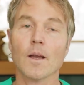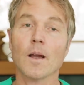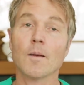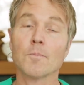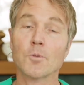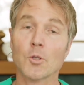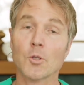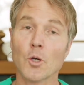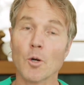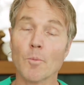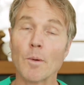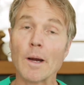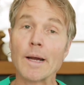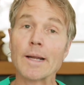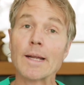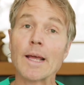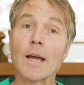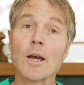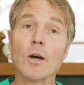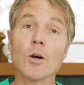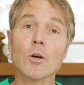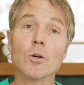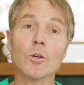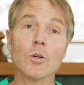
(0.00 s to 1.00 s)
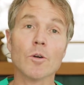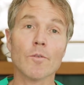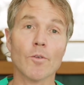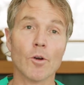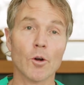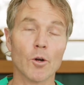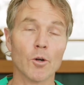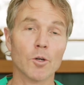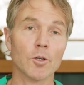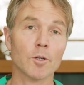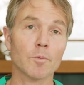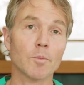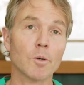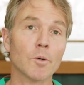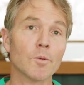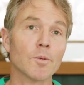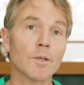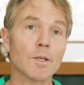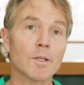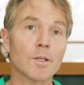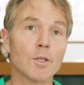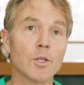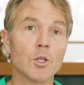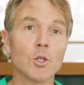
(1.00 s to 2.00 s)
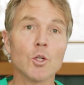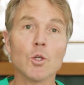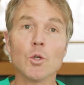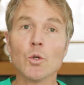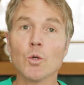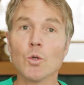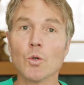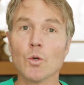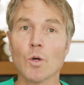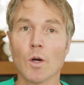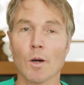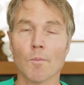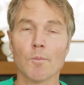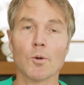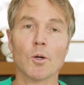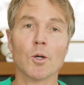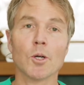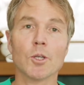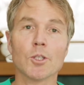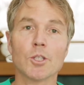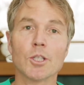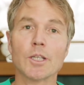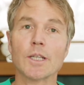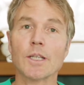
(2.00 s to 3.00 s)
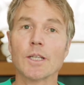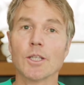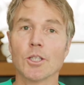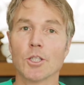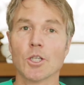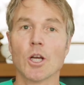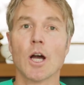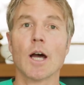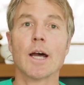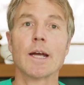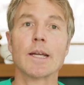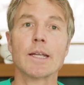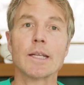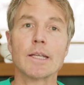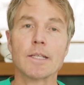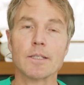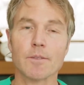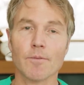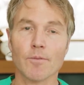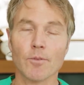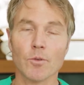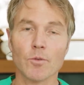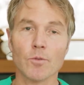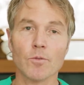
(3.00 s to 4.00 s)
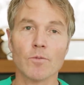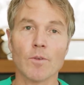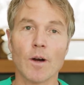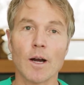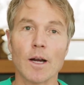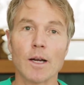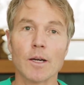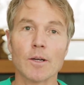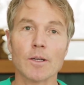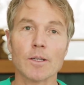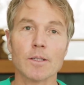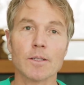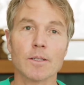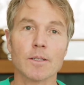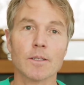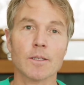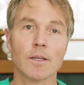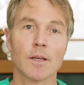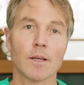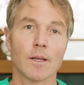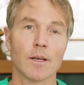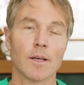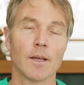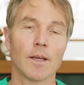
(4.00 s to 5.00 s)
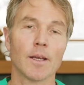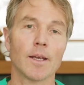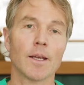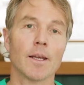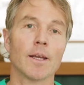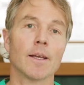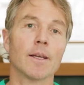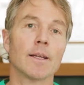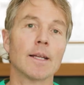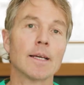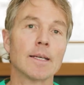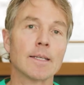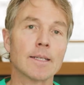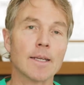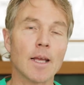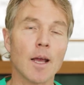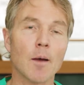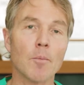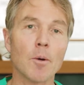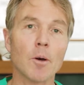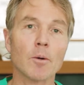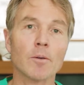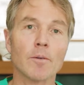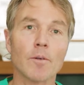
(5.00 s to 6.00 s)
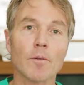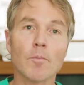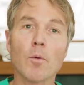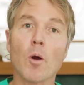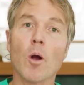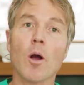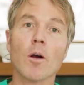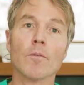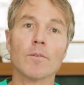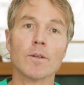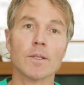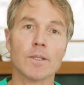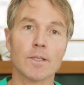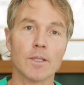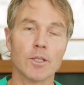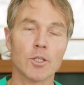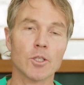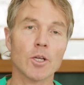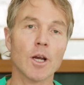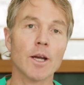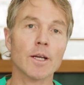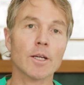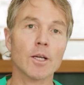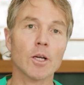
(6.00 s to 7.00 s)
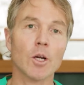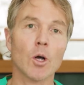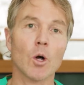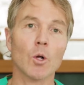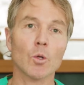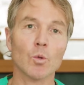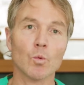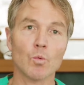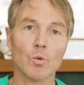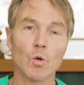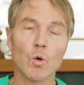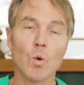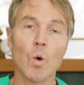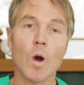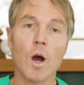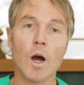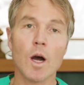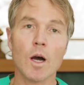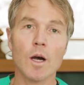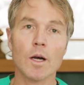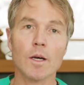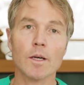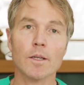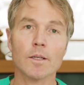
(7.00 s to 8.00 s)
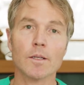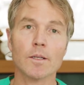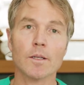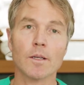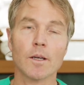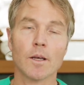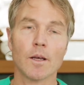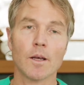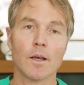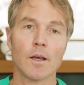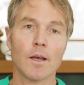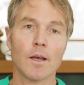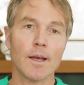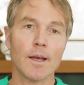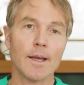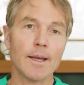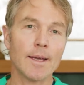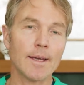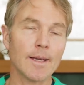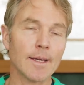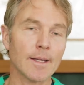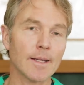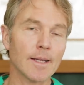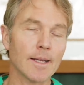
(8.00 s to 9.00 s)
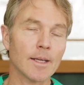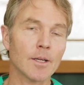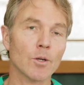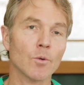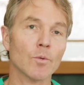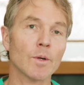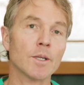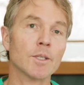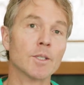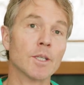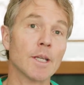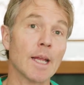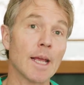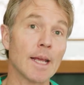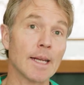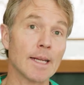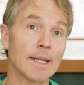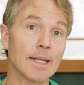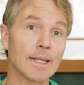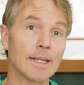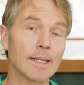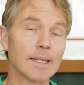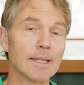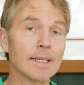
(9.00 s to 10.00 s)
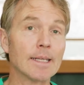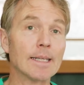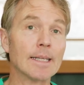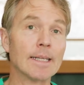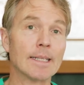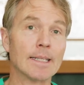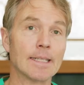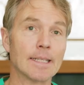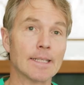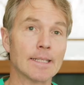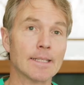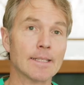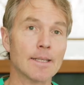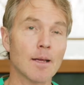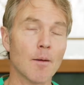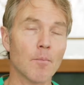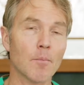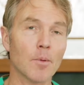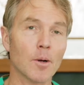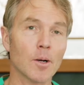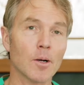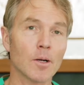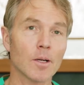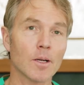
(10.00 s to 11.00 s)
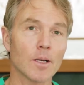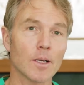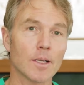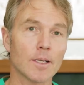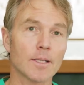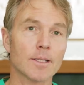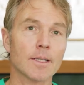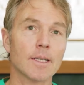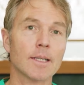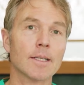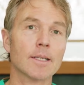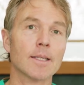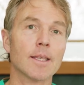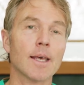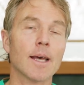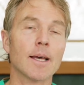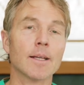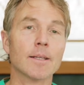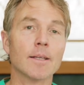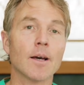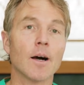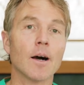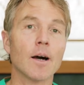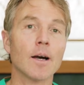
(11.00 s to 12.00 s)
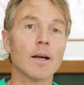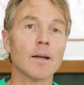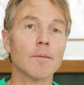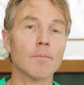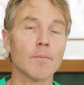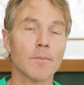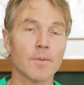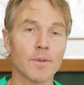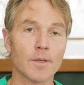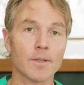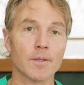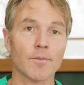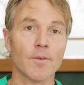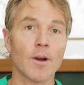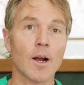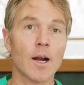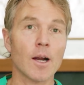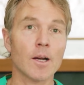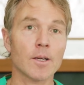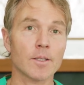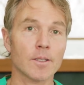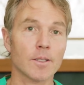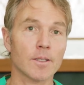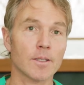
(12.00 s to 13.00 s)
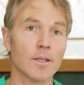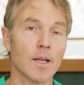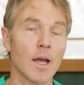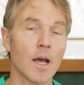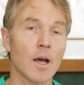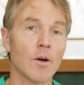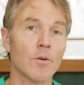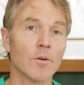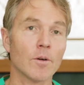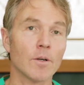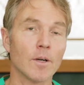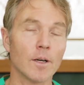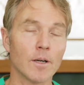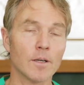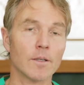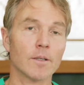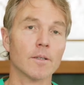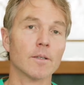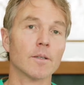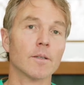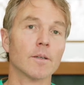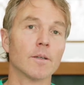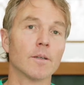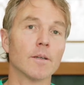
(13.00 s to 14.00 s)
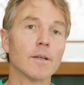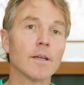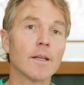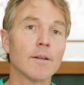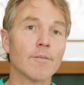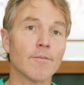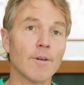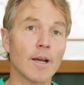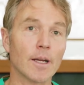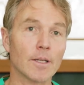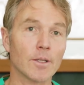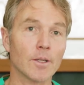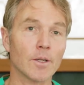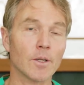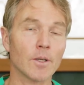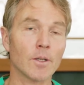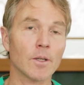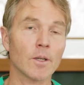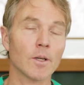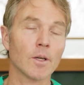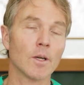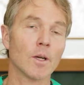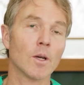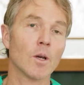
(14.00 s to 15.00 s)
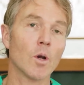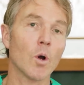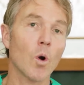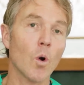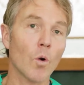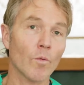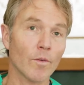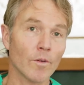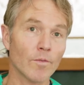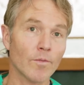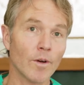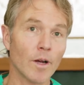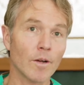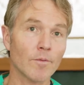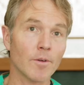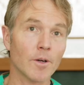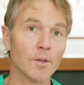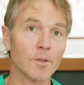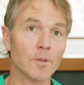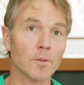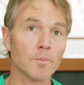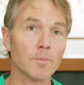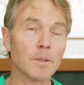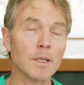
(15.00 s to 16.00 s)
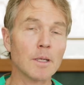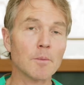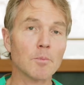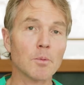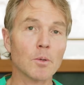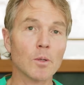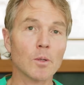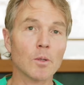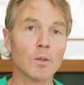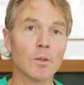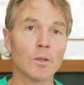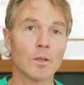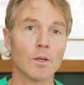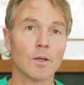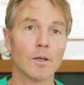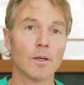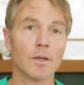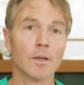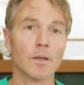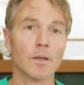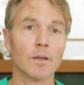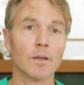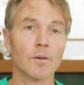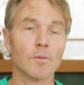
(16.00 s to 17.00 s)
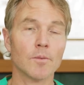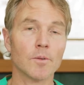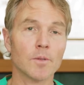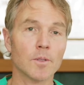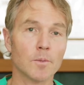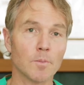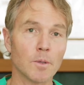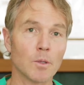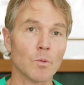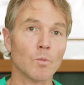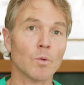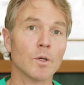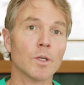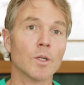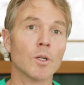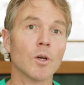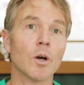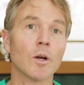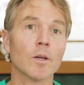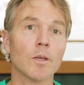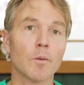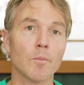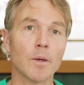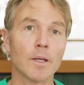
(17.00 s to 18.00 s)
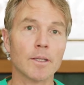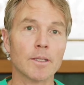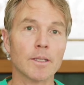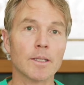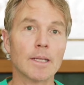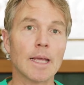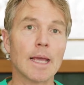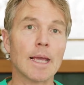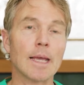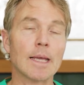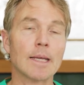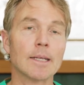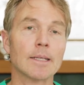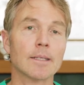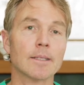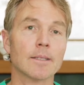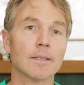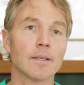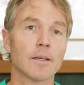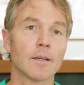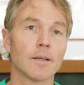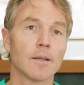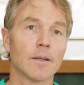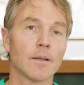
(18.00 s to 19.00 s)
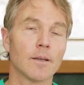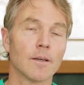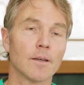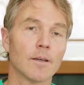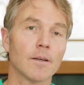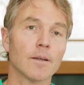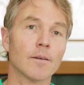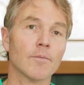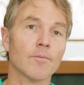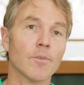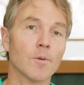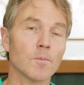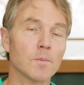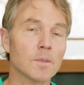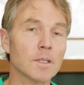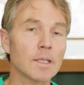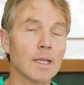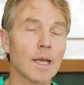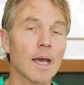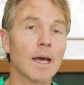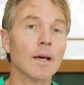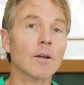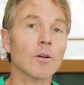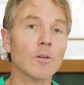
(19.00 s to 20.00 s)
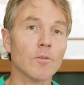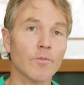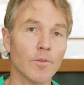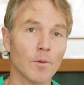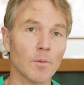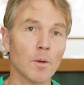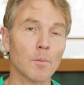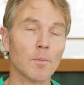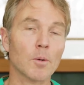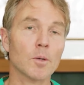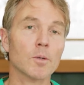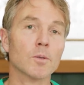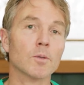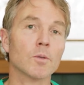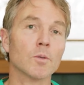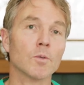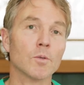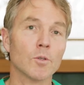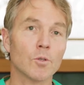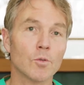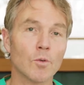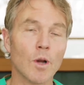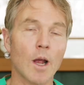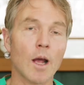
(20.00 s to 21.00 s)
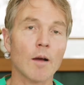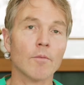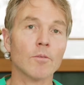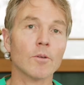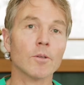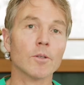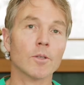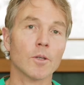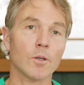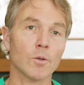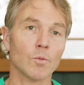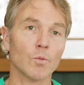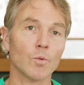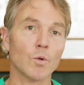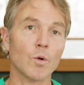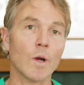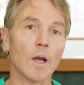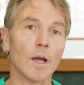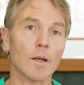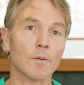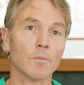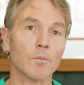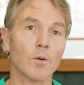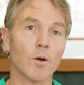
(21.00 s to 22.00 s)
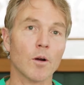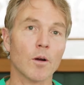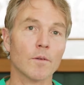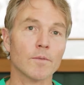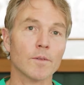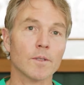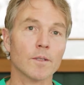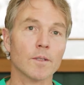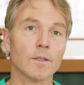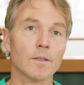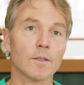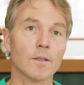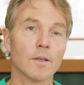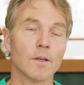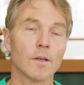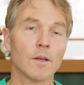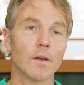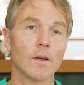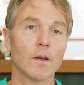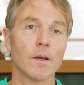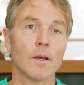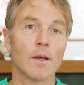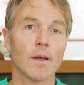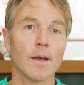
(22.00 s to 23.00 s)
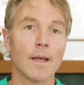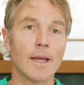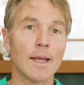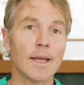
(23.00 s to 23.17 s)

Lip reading: I'm sure by now you've heard about this new emerging Chinese flu virus. It has come out of a province in China called Wuhan, and it originated in December. Since that time, this virus has now infected over 500 people. There's been one documented case from Seattle, from a person who had traveled to Wuhan province.